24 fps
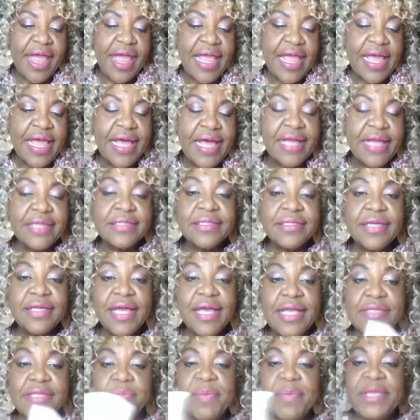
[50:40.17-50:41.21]
And
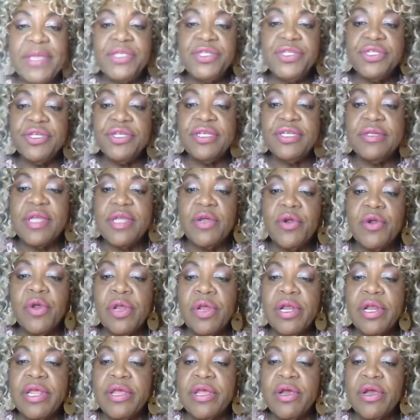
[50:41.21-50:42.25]
as mentioned
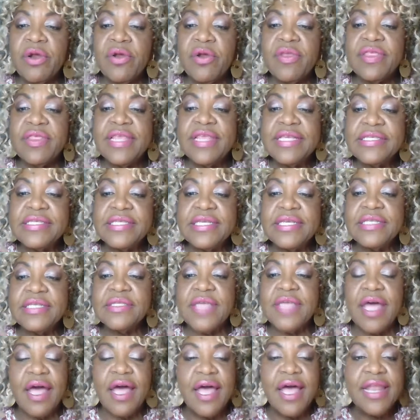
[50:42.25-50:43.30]
earlier, this
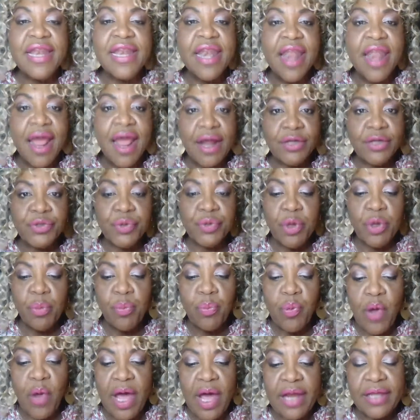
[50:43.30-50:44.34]
is a natural
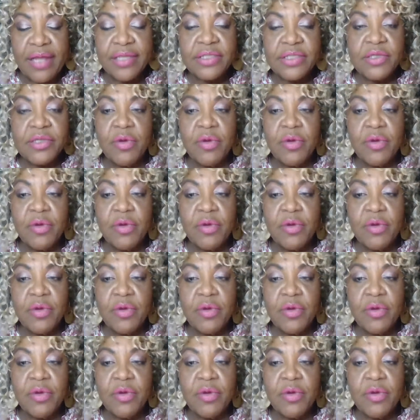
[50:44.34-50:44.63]
product.